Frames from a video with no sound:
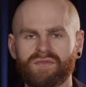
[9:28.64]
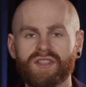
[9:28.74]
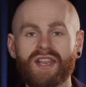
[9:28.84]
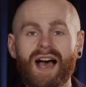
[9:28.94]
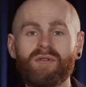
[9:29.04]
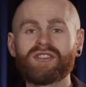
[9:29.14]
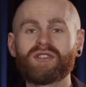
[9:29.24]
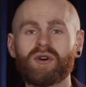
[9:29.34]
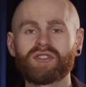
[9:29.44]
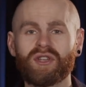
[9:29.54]
Now it's
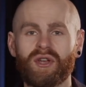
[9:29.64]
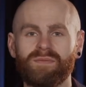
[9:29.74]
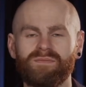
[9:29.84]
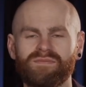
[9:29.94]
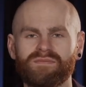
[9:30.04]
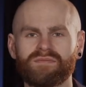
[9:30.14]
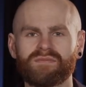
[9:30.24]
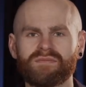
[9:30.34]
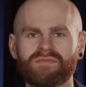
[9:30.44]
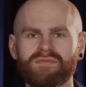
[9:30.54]
your turn.
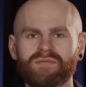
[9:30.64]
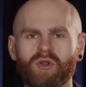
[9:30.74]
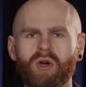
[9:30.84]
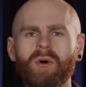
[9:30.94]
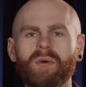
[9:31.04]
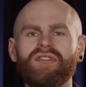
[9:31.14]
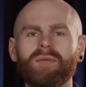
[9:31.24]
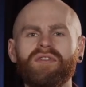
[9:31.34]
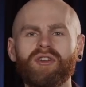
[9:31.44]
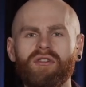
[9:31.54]
Come up with some
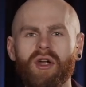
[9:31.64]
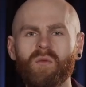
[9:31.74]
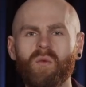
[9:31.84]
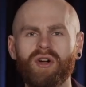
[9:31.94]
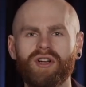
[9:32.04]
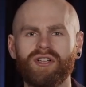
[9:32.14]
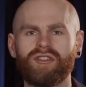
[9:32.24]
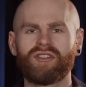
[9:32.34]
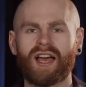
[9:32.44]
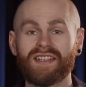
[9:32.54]
of your own
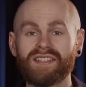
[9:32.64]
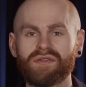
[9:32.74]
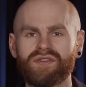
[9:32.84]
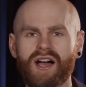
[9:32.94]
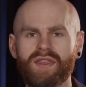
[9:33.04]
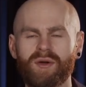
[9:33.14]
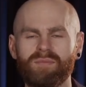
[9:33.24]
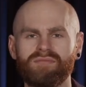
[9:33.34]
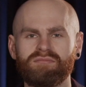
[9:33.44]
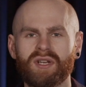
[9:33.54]
words and define
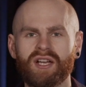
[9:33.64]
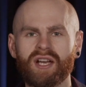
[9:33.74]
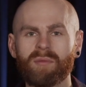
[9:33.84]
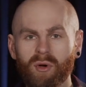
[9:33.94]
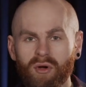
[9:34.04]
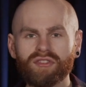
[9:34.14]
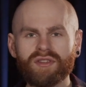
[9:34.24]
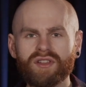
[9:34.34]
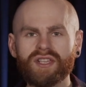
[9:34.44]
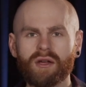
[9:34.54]
them. Pause the
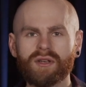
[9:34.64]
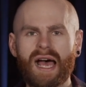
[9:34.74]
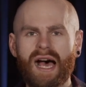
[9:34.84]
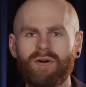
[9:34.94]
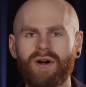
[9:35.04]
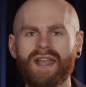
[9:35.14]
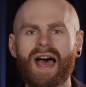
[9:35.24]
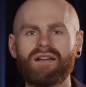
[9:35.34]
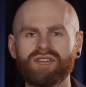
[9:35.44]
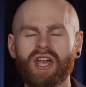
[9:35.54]
video now and
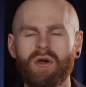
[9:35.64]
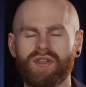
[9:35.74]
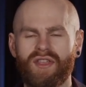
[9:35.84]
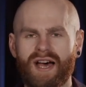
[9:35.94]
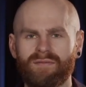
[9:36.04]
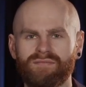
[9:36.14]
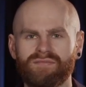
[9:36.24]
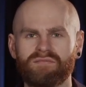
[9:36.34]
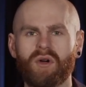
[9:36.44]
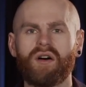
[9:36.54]
have a go at that.
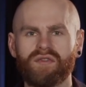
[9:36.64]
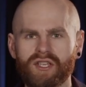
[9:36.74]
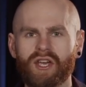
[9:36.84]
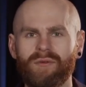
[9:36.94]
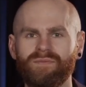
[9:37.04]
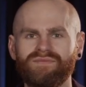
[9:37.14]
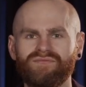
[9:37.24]
Off you go.